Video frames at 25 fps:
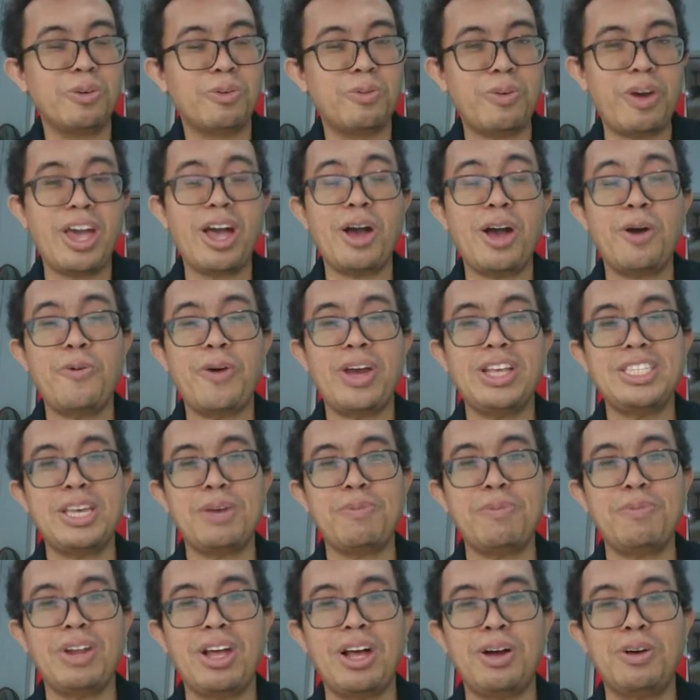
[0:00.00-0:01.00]
Where are West
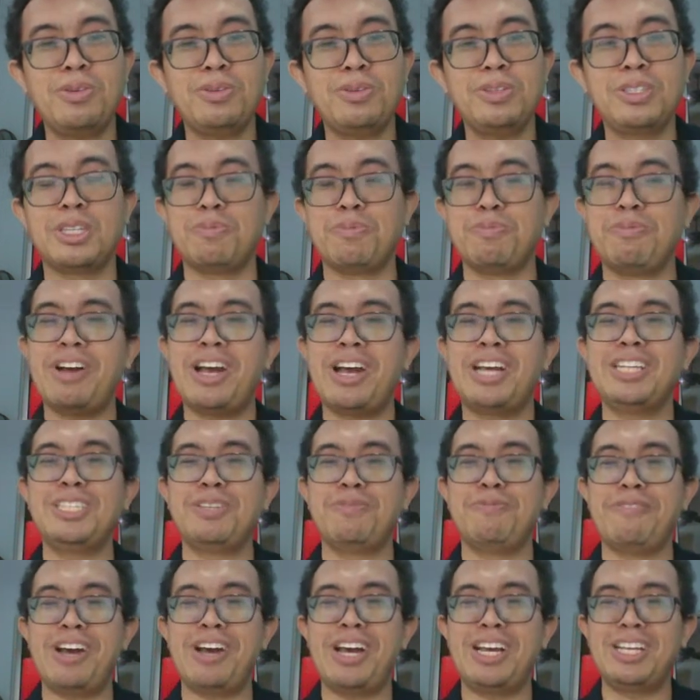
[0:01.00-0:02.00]
Ham now? Surprise,
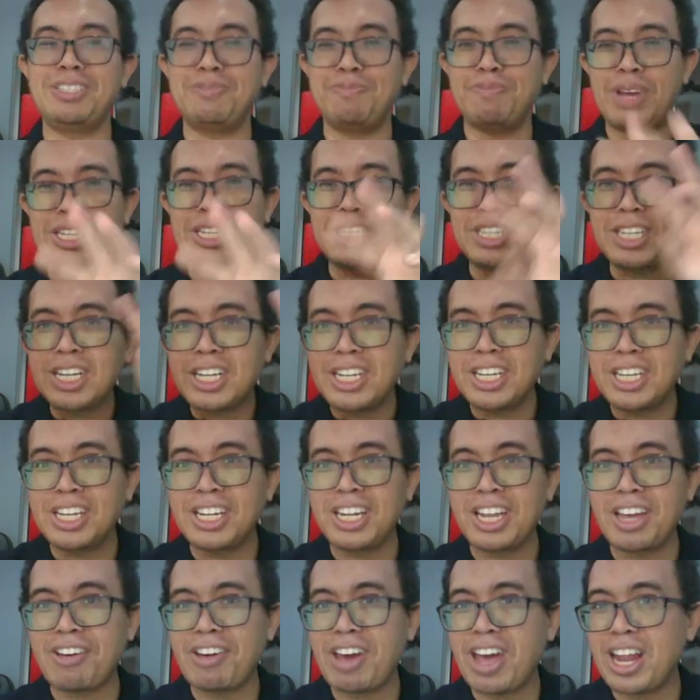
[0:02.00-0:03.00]
surprise, magically
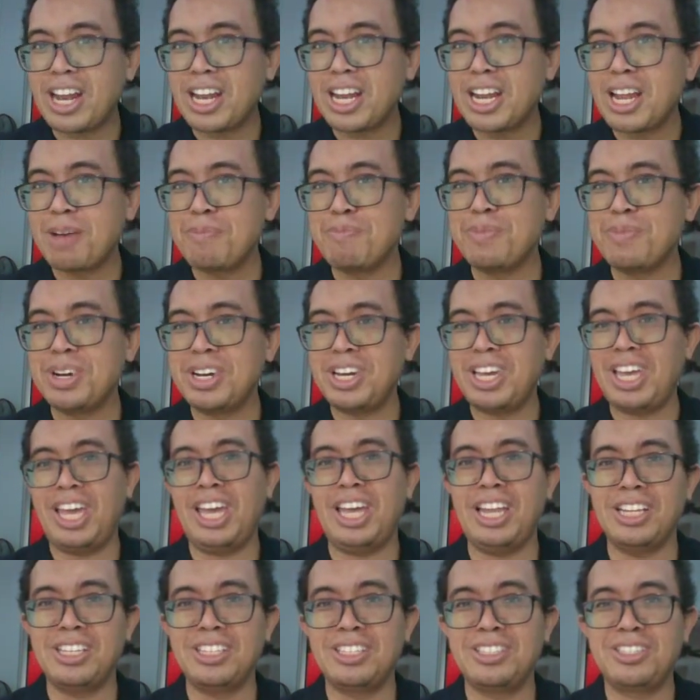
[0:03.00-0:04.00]
they're at number
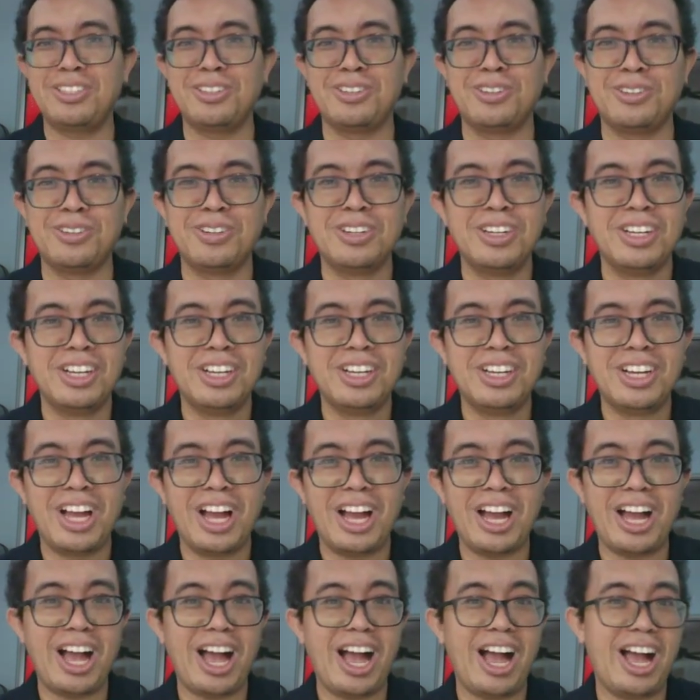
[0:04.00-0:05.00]
8. So
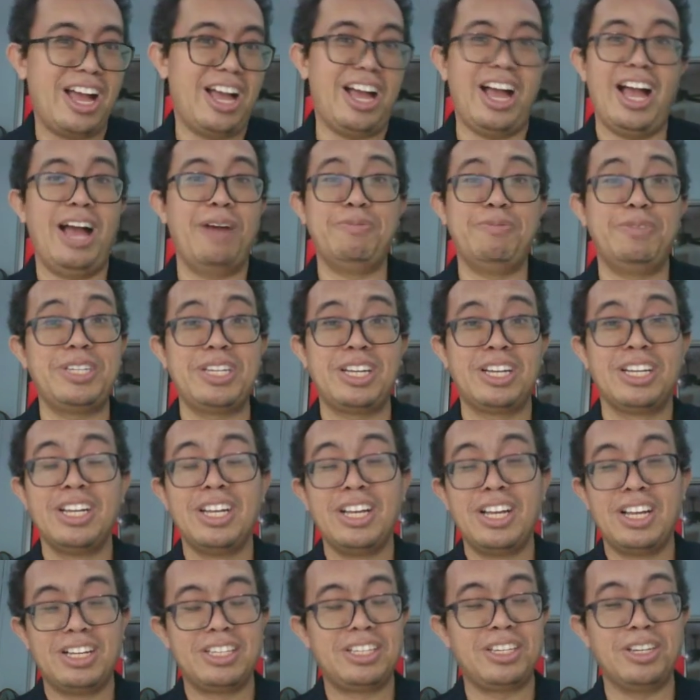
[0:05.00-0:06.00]
I'm,
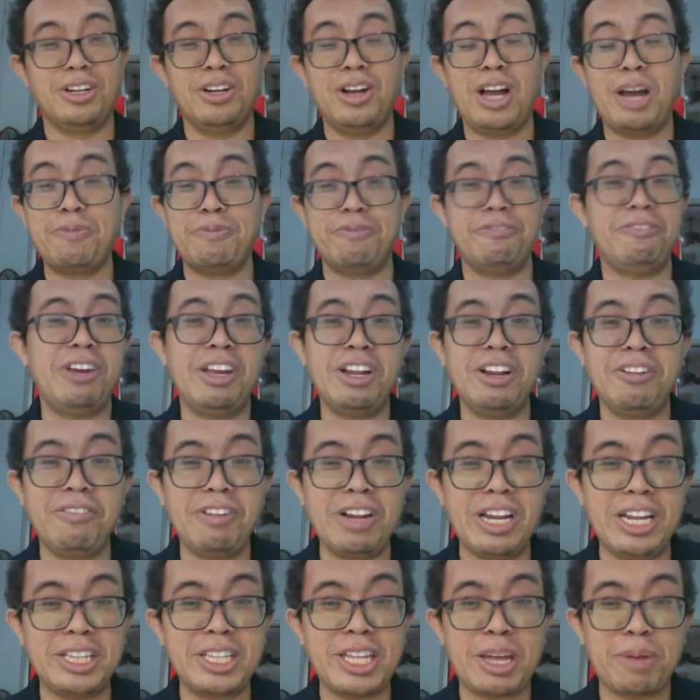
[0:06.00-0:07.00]
I'm really,
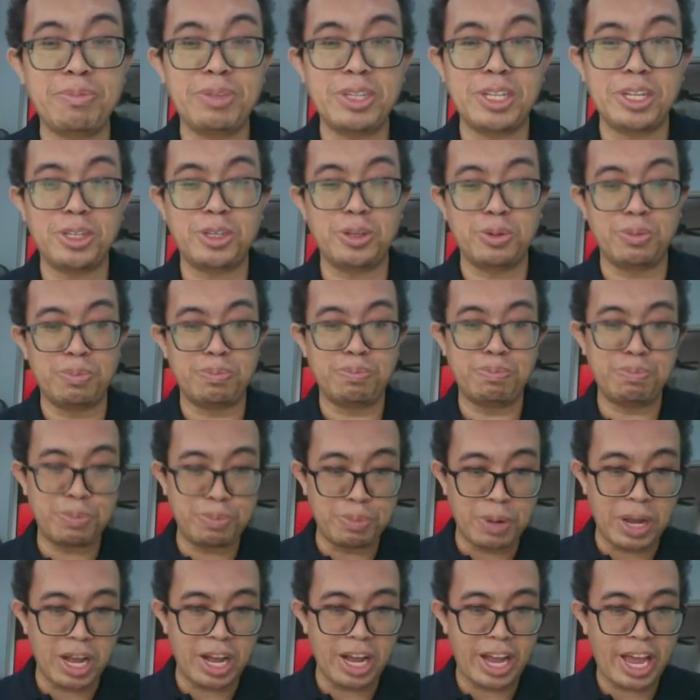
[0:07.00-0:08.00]
really tempted to
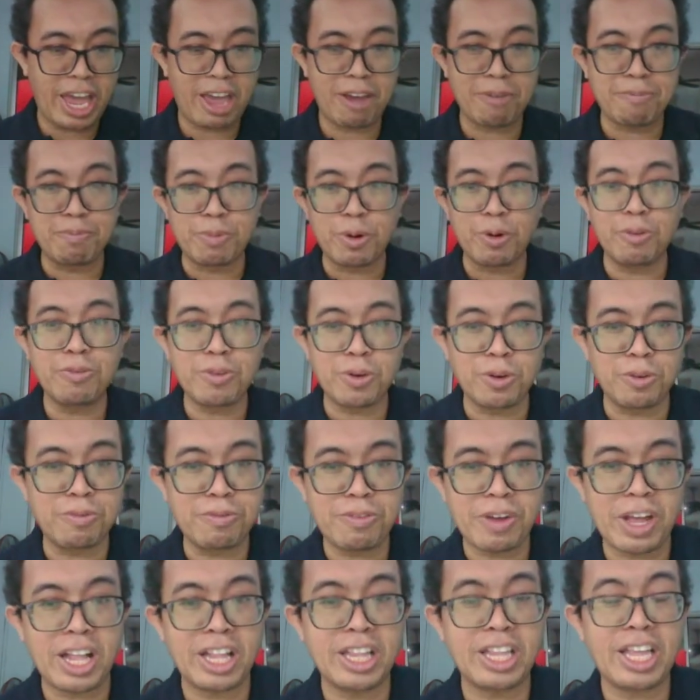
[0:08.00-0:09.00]
have both
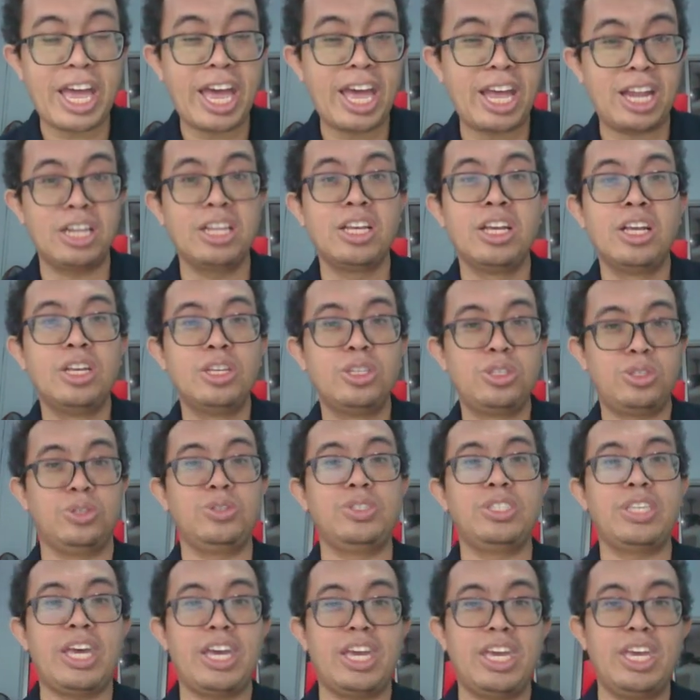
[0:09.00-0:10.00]
Kufel and
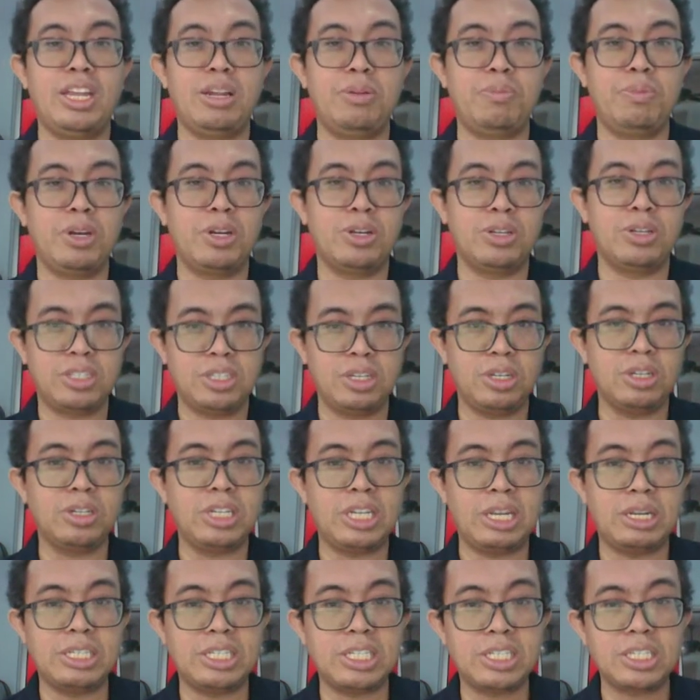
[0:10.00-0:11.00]
Susek in because
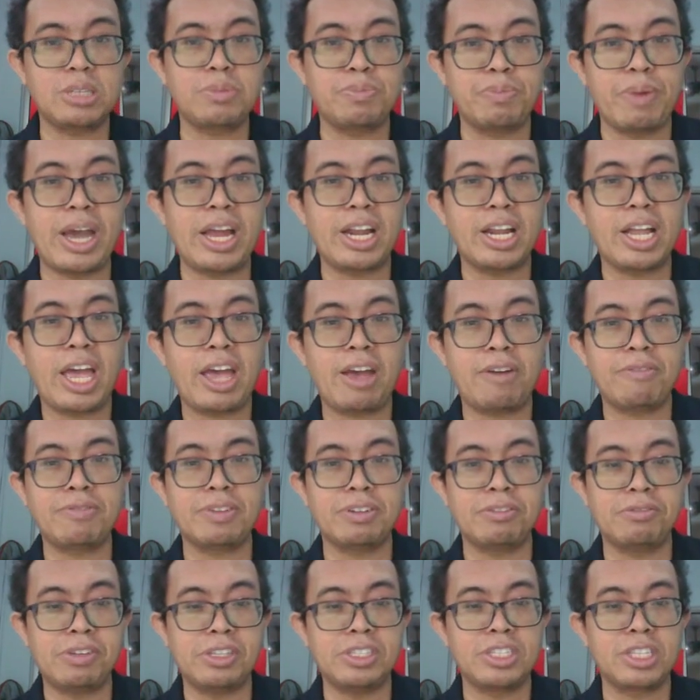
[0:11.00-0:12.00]
they just might
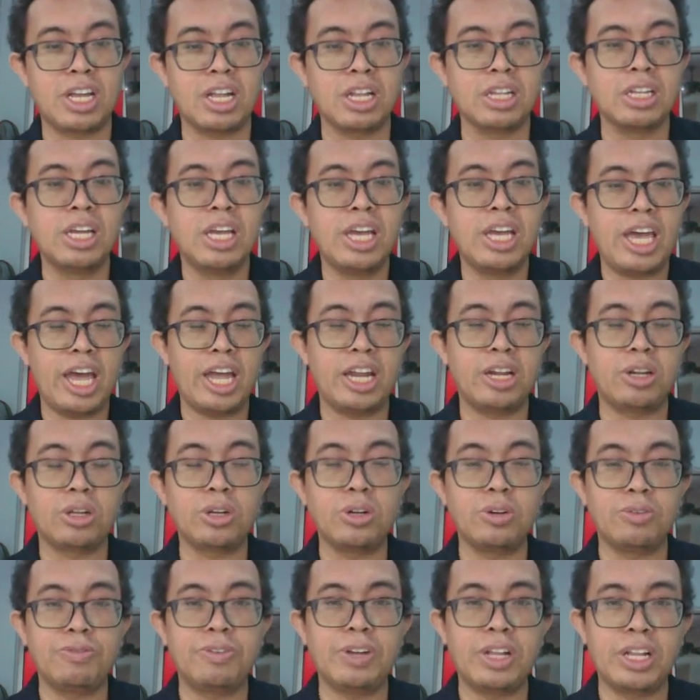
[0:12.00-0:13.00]
have a result. And
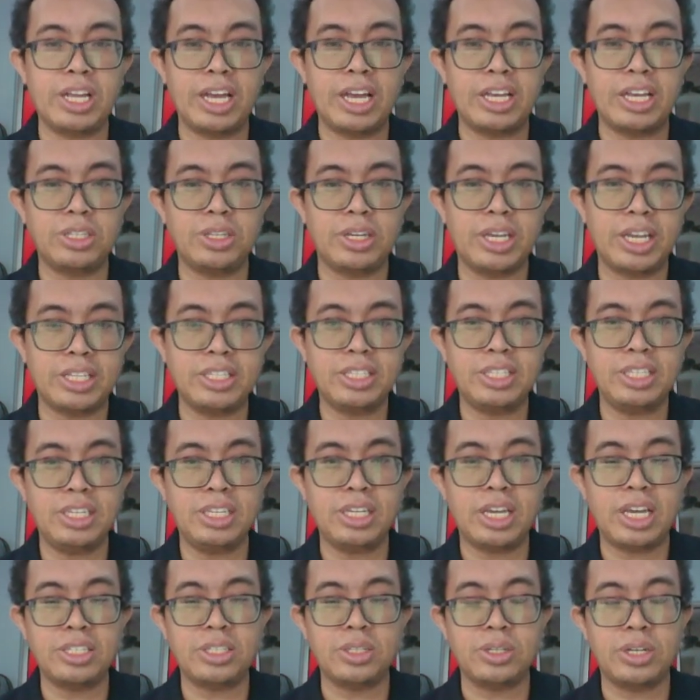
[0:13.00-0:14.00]
Kufel, as you can
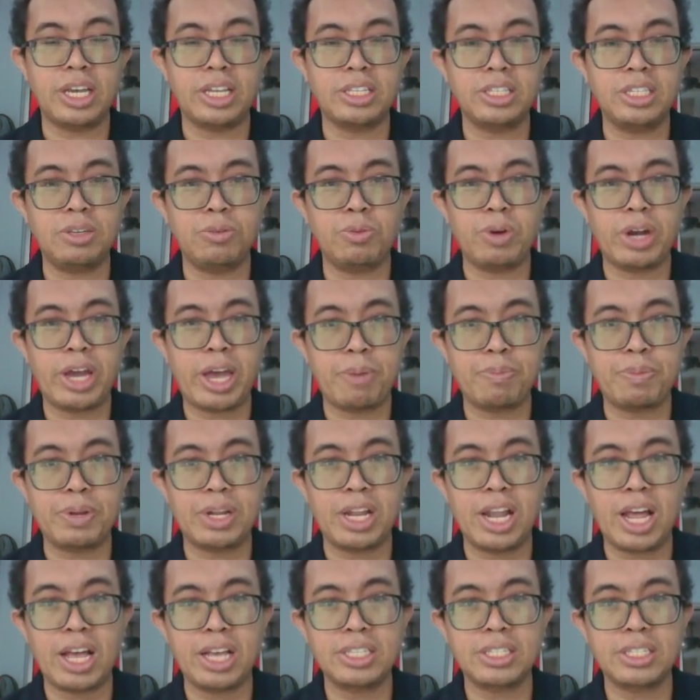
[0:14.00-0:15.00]
see, what happened